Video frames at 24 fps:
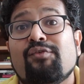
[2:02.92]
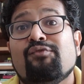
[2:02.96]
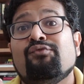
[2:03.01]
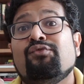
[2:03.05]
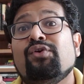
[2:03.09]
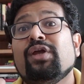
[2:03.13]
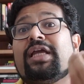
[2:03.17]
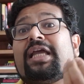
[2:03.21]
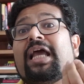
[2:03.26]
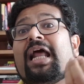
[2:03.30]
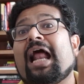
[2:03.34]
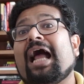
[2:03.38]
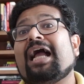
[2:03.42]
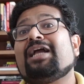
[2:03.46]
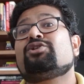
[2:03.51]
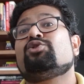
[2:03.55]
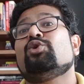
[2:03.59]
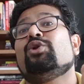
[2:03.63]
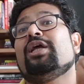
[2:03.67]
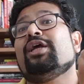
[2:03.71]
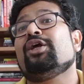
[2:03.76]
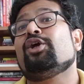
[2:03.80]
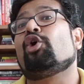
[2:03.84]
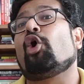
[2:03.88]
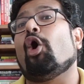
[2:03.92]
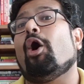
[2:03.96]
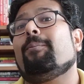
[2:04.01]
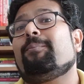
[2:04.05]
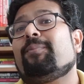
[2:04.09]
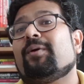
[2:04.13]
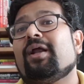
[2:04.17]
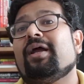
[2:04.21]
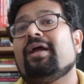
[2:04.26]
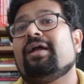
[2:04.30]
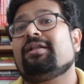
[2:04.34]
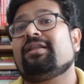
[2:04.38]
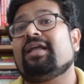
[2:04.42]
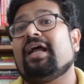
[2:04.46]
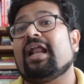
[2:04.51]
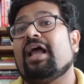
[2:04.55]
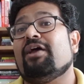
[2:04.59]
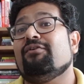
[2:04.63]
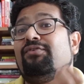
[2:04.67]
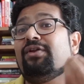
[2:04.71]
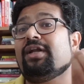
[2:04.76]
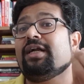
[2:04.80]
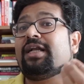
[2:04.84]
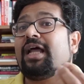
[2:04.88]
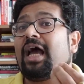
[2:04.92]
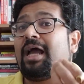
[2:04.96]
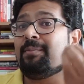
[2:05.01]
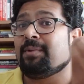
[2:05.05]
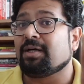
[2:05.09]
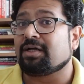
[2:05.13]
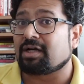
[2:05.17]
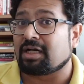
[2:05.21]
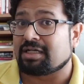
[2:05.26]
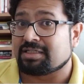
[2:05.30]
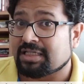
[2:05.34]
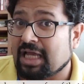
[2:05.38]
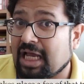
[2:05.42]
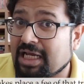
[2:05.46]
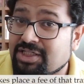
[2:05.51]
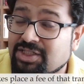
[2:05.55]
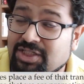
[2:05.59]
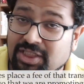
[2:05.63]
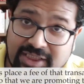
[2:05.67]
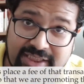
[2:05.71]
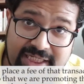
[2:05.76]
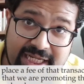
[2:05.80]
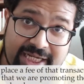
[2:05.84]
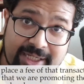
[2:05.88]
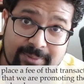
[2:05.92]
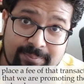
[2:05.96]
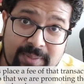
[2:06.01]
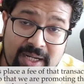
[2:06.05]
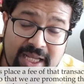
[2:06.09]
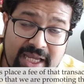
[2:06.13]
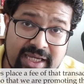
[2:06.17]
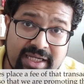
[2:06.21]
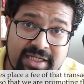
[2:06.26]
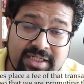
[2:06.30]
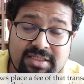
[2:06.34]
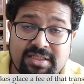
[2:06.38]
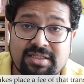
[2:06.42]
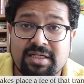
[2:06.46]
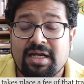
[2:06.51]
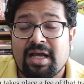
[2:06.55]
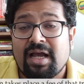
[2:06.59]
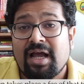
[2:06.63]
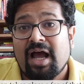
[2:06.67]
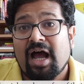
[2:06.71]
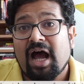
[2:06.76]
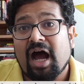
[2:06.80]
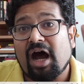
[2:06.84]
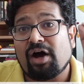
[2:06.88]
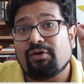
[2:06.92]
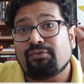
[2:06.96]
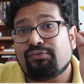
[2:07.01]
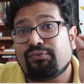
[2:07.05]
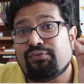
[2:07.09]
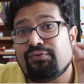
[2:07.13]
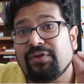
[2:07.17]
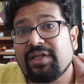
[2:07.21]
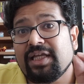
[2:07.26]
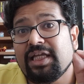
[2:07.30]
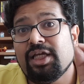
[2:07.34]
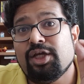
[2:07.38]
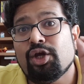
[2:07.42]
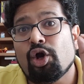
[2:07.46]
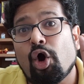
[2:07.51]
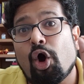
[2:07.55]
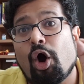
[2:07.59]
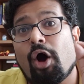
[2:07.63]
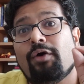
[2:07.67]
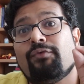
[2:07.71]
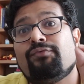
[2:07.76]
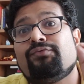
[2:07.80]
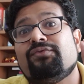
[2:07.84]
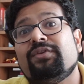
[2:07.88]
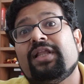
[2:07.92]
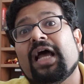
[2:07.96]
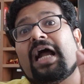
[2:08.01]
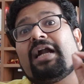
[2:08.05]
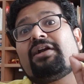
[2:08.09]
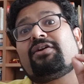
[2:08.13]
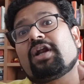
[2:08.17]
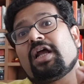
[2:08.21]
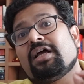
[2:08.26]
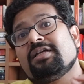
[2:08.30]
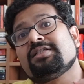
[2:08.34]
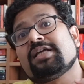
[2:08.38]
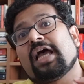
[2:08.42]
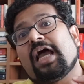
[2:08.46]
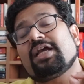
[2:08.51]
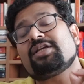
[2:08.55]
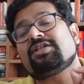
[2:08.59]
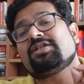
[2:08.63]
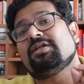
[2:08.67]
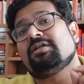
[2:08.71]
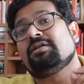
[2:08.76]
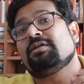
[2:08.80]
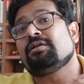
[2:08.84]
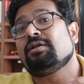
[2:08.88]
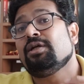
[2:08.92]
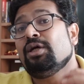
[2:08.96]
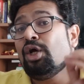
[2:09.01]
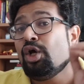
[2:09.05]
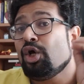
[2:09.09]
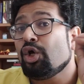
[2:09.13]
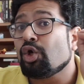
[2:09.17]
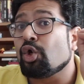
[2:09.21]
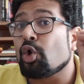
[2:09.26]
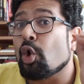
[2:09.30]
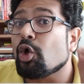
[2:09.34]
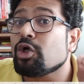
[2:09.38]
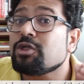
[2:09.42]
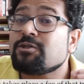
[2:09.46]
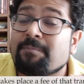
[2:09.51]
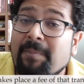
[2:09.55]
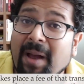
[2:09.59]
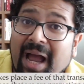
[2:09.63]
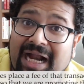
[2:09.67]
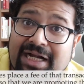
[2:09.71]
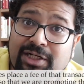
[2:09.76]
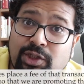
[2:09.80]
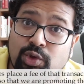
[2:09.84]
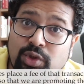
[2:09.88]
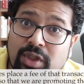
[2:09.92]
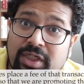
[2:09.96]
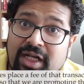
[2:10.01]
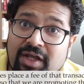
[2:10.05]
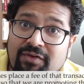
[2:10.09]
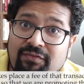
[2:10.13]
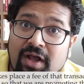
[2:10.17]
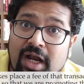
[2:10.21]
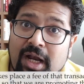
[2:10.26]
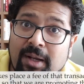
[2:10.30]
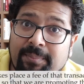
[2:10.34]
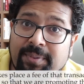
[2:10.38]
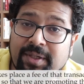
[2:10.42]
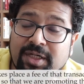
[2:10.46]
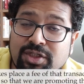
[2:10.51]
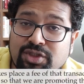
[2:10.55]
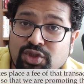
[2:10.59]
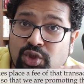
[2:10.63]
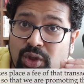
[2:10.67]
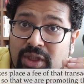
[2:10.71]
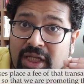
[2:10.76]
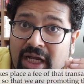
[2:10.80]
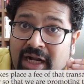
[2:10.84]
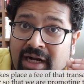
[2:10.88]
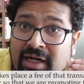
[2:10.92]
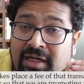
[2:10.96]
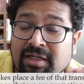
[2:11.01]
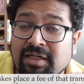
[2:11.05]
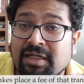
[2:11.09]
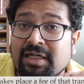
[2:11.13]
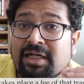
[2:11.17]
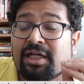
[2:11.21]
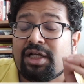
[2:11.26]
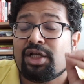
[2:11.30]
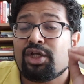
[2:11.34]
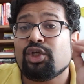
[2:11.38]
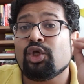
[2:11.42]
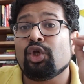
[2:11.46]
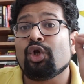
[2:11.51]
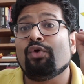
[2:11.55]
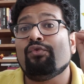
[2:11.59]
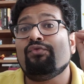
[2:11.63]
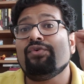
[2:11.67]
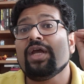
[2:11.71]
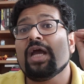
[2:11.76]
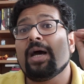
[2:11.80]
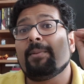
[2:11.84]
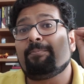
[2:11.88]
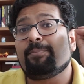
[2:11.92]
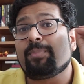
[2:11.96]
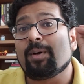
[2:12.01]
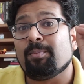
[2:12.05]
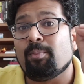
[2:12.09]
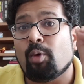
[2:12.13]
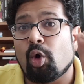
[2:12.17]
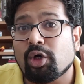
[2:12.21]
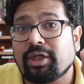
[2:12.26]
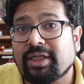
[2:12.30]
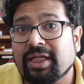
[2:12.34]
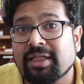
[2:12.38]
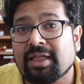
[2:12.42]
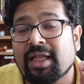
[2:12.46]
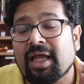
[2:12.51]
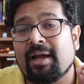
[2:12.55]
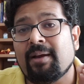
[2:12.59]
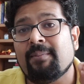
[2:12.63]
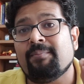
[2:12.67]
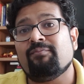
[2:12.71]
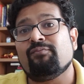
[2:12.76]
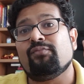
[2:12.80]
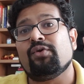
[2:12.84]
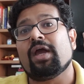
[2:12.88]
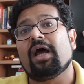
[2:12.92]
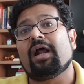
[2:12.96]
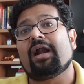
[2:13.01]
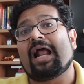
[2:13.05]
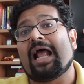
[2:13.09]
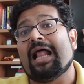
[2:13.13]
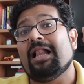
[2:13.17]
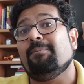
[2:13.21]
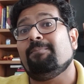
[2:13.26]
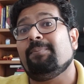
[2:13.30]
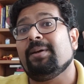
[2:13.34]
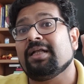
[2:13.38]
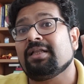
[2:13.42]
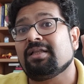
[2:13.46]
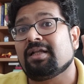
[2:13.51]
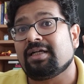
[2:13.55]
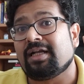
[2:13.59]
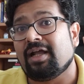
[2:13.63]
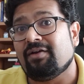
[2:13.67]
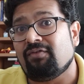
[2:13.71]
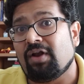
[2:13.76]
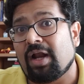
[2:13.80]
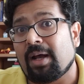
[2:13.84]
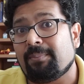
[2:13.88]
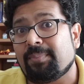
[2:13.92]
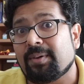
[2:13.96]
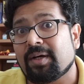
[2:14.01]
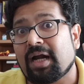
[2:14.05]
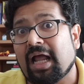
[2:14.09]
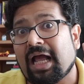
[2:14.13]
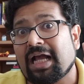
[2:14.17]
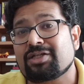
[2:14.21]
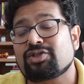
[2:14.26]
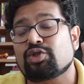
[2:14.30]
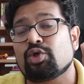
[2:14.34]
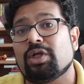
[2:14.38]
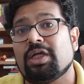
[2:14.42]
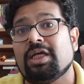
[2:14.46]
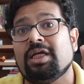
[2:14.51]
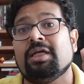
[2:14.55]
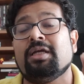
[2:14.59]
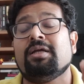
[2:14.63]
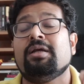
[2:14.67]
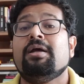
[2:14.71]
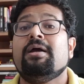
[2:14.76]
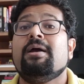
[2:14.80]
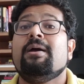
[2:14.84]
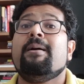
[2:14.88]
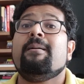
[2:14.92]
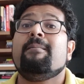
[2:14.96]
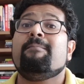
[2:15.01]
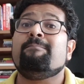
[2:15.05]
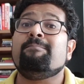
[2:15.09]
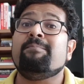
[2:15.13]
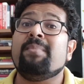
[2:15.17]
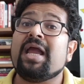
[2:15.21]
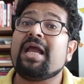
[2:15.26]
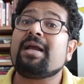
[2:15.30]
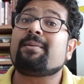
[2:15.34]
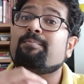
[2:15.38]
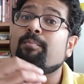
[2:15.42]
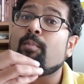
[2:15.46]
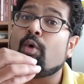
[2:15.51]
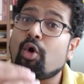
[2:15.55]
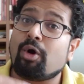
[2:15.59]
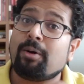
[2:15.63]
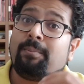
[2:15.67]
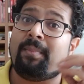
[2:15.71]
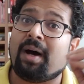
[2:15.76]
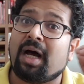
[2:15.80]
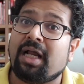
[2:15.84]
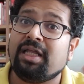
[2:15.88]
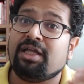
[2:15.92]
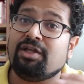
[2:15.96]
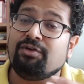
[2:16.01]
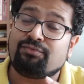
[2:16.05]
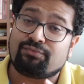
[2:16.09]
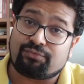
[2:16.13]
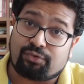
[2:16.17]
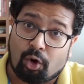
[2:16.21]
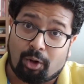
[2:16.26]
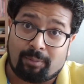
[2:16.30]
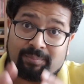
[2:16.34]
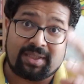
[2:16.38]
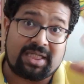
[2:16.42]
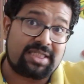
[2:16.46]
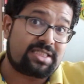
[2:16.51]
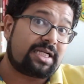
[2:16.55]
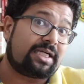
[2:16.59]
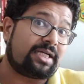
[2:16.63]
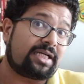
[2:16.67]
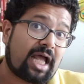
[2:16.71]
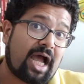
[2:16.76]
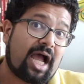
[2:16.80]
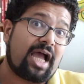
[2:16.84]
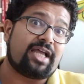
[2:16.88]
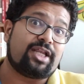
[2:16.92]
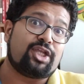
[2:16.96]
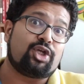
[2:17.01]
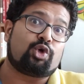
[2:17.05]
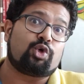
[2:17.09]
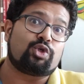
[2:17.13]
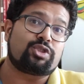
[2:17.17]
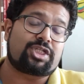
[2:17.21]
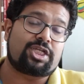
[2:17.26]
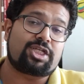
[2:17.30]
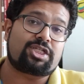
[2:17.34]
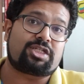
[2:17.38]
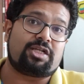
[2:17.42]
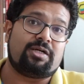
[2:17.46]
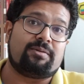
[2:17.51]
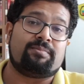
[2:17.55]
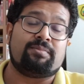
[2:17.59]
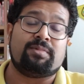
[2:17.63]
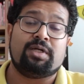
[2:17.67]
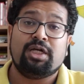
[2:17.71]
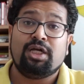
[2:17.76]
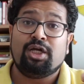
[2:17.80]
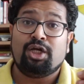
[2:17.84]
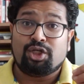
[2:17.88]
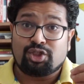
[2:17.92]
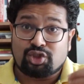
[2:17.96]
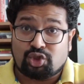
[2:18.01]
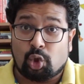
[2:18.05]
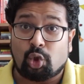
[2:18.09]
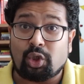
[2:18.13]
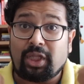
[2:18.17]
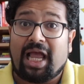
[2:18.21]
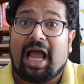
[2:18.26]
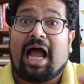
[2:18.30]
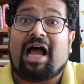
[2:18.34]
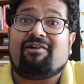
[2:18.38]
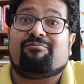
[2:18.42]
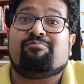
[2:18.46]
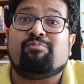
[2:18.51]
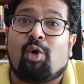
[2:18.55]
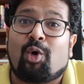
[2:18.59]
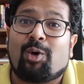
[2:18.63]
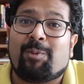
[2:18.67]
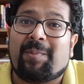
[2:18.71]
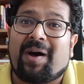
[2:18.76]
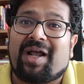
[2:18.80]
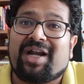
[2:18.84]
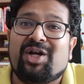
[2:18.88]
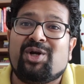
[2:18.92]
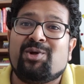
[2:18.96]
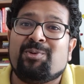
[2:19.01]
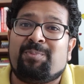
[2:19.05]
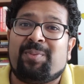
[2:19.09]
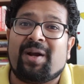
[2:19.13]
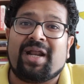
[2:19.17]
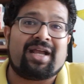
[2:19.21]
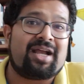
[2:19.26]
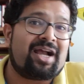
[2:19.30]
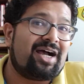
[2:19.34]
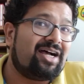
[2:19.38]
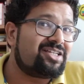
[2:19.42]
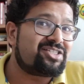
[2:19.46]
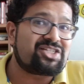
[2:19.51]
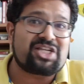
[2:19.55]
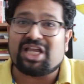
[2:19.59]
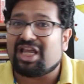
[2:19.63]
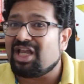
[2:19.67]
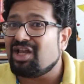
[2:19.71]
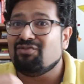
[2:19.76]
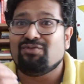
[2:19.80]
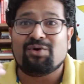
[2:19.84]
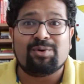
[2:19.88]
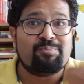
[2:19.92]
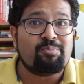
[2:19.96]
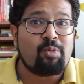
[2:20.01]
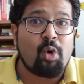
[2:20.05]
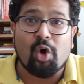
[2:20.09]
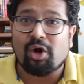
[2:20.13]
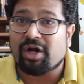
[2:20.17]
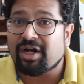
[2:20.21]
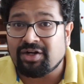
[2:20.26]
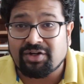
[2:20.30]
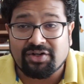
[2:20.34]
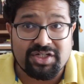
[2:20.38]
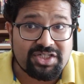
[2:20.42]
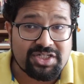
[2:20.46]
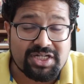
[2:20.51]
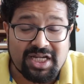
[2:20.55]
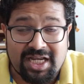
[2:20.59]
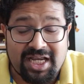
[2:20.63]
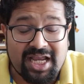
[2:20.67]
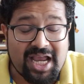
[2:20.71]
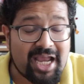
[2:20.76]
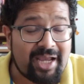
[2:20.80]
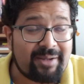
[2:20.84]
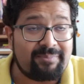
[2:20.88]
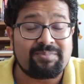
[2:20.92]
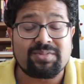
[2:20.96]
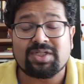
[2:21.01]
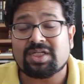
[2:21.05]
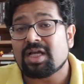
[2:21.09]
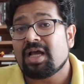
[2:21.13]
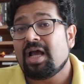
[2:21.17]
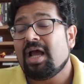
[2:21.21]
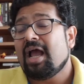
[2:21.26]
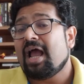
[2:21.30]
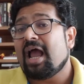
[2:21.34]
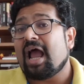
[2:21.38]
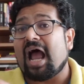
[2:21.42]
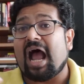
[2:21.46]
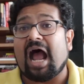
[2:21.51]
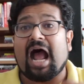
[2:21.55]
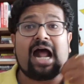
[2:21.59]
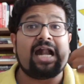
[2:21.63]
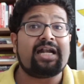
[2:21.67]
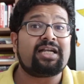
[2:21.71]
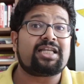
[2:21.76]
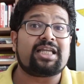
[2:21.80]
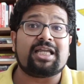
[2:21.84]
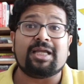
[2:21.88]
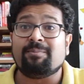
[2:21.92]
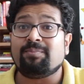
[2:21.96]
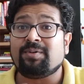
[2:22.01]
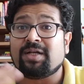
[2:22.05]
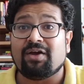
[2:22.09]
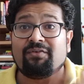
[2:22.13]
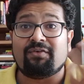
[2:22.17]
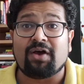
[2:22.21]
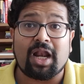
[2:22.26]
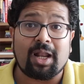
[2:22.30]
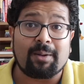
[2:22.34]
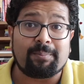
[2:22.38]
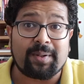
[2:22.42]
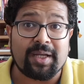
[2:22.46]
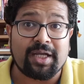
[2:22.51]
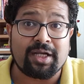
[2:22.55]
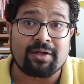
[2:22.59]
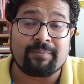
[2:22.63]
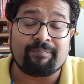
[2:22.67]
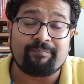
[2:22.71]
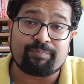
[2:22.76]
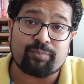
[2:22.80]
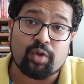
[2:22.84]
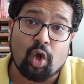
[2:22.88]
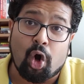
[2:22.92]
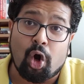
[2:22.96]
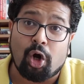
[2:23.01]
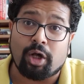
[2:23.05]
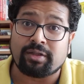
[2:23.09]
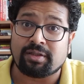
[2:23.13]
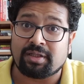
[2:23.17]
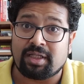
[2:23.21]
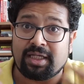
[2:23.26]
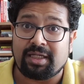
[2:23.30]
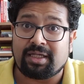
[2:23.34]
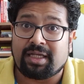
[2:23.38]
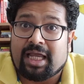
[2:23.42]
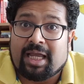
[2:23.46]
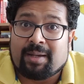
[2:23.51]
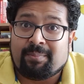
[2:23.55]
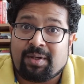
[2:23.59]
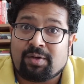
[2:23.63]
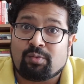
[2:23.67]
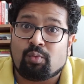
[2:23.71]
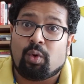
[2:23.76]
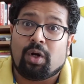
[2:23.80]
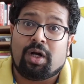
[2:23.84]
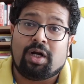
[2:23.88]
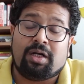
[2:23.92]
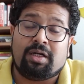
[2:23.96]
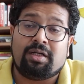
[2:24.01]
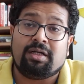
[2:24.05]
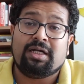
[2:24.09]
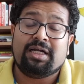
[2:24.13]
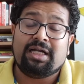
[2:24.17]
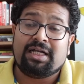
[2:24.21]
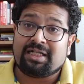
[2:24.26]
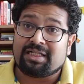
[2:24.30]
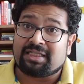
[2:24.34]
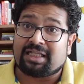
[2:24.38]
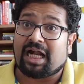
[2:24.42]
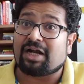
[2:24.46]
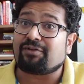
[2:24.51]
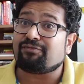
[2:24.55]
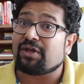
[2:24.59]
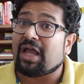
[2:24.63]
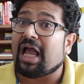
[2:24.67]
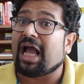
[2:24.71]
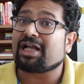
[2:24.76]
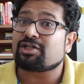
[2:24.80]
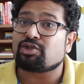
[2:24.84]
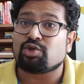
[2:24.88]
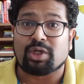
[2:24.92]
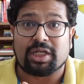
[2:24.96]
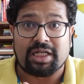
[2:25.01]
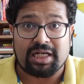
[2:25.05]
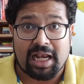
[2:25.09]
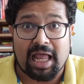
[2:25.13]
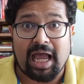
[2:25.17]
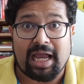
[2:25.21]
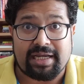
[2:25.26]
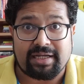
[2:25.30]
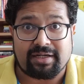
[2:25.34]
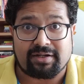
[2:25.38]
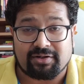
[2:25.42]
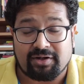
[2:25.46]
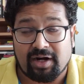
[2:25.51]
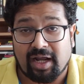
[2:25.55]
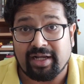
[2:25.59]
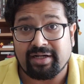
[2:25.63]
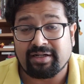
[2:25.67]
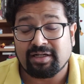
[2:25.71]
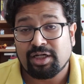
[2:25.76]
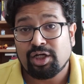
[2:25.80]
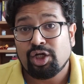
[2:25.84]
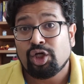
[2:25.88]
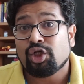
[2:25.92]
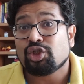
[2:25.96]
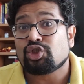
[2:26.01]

we can actually incorporate that every time a transaction takes place, a fee of that transaction goes back to the developer so that you know we are promoting them, we are helping the developer actually make more money from this entire ecosystem so they have more money to bring us even more interesting games and keep developing on the gaming world that we actually like, right?